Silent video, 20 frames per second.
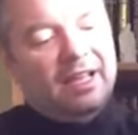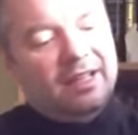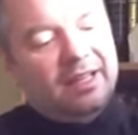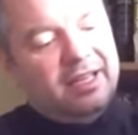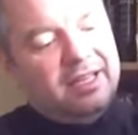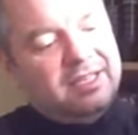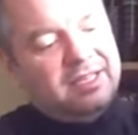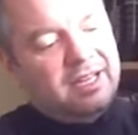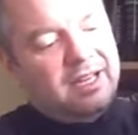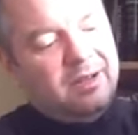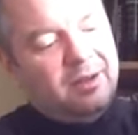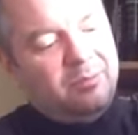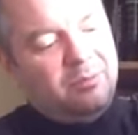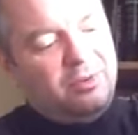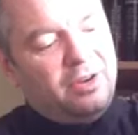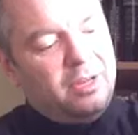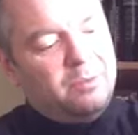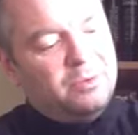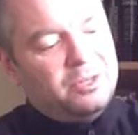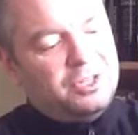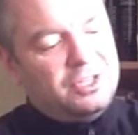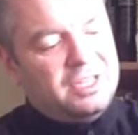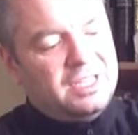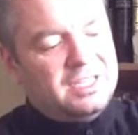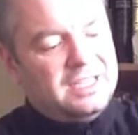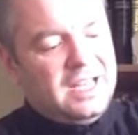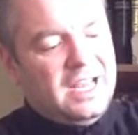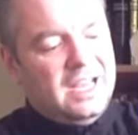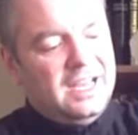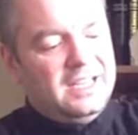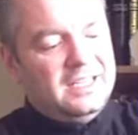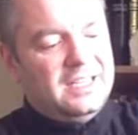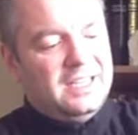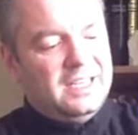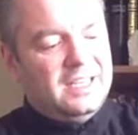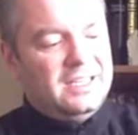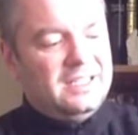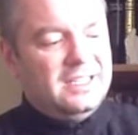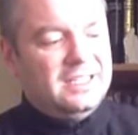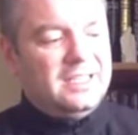these are pretty much designed
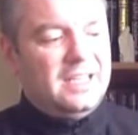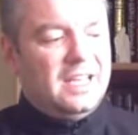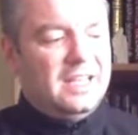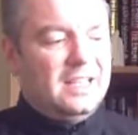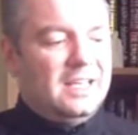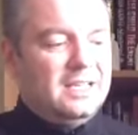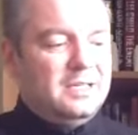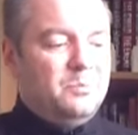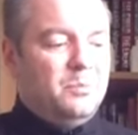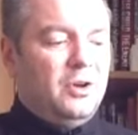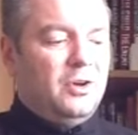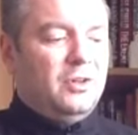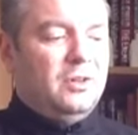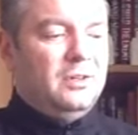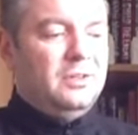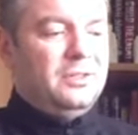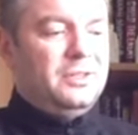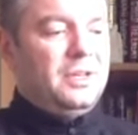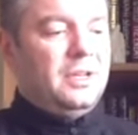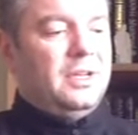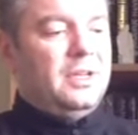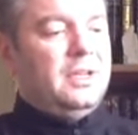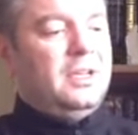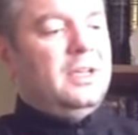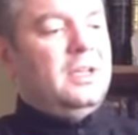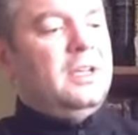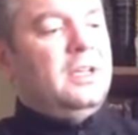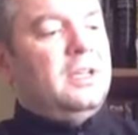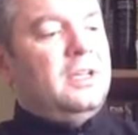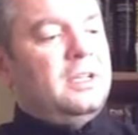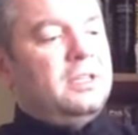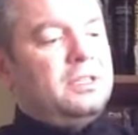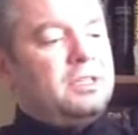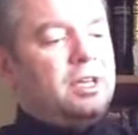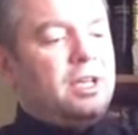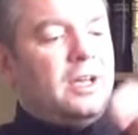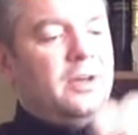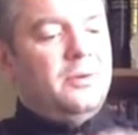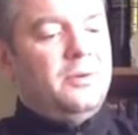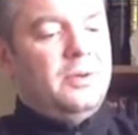to take these bottles,
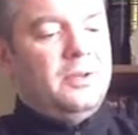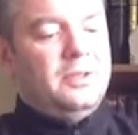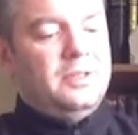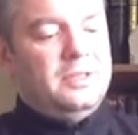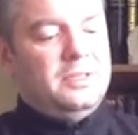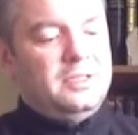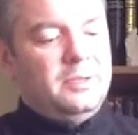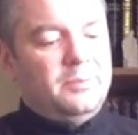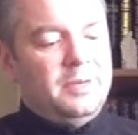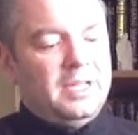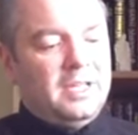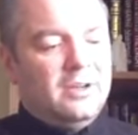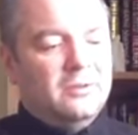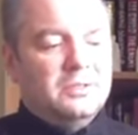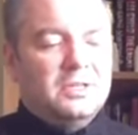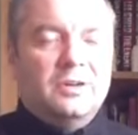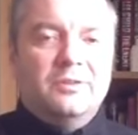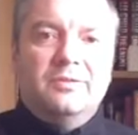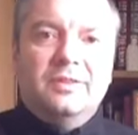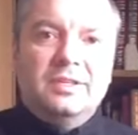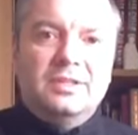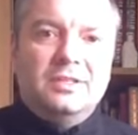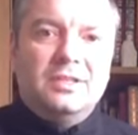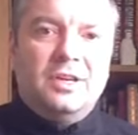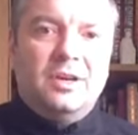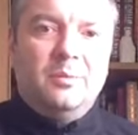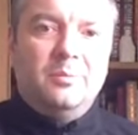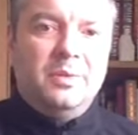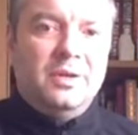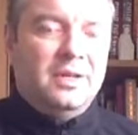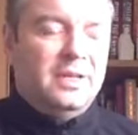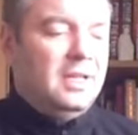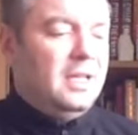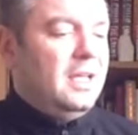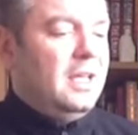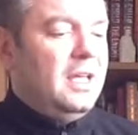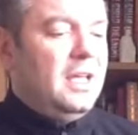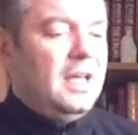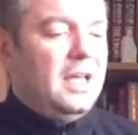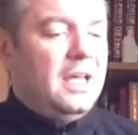so it simply goes over the top,
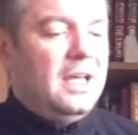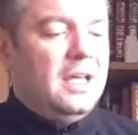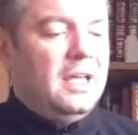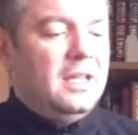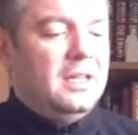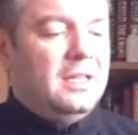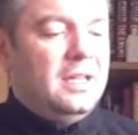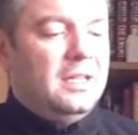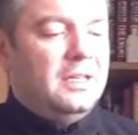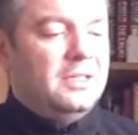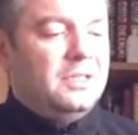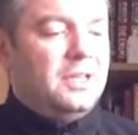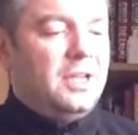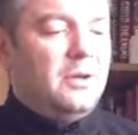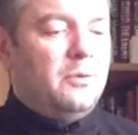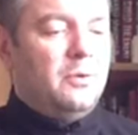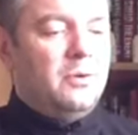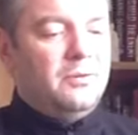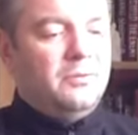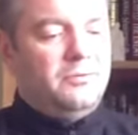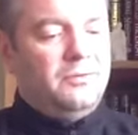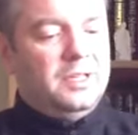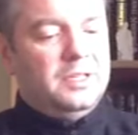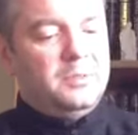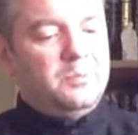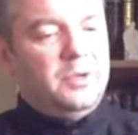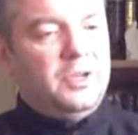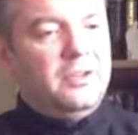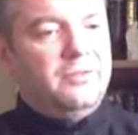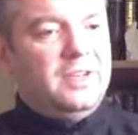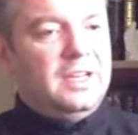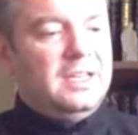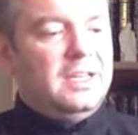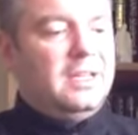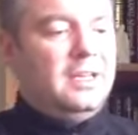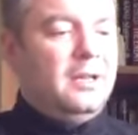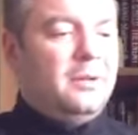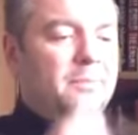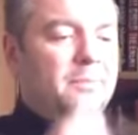like so, fits perfectly.